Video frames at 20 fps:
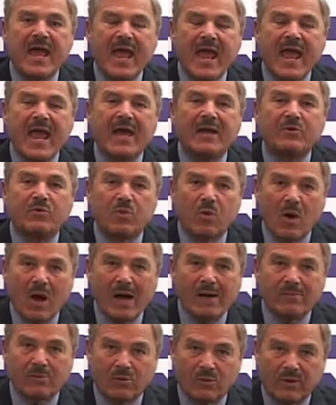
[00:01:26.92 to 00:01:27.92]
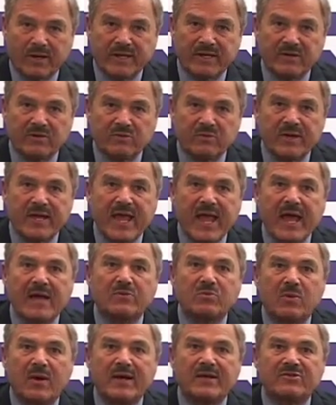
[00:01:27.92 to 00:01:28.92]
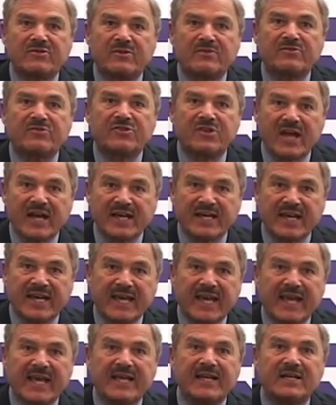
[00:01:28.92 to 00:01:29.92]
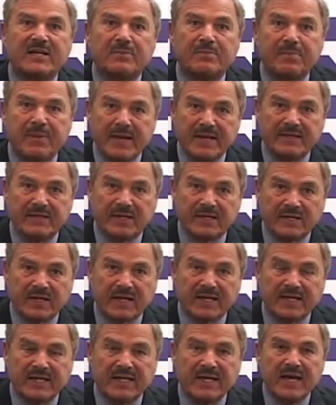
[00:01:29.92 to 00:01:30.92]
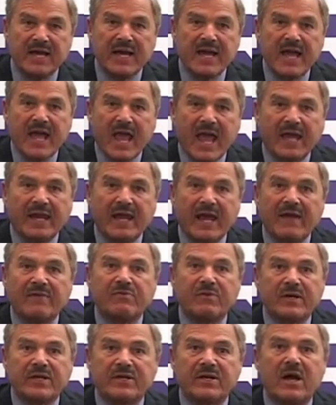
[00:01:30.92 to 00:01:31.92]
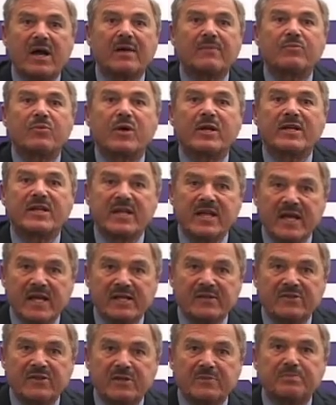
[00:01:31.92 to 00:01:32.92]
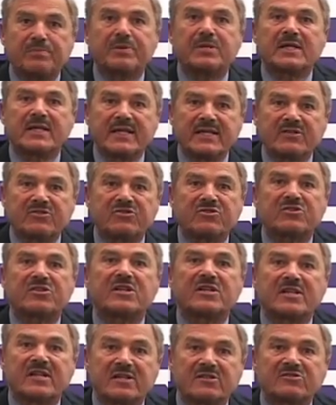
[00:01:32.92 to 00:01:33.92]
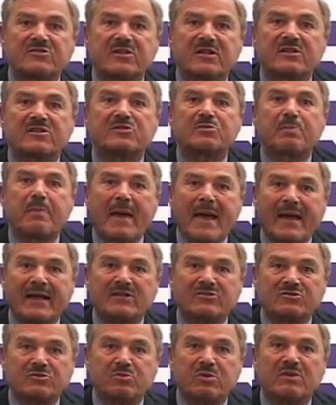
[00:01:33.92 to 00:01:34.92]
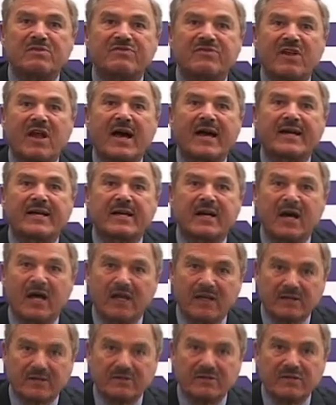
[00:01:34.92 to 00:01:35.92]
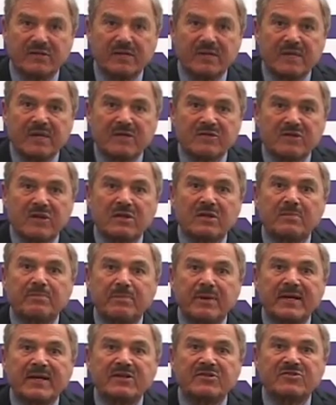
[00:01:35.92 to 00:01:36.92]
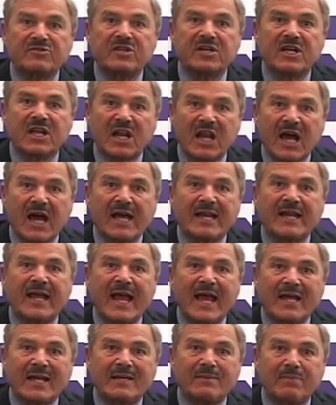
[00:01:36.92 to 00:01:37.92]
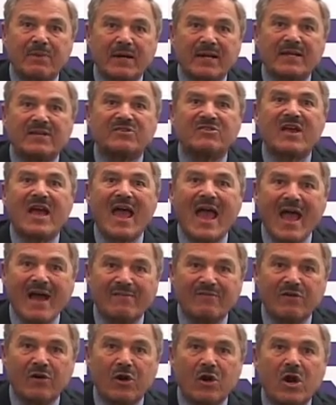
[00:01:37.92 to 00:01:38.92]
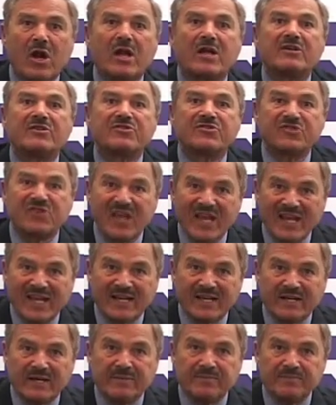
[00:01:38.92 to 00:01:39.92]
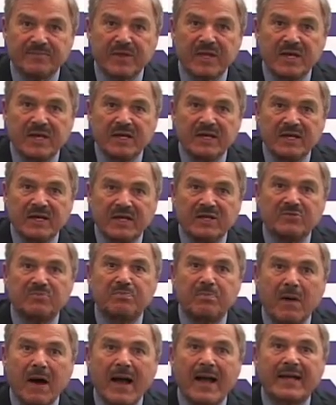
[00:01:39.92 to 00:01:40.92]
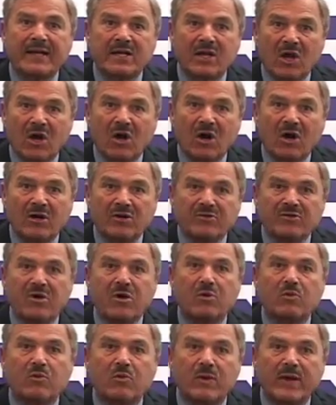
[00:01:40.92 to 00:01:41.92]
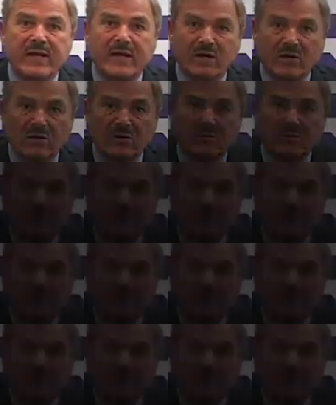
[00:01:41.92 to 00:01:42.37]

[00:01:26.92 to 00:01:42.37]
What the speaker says: and robbery, we had ways of checking independently. And every time we did, the police statistics passed with flying colors. So the biggest decline anybody's ever seen is by and large real.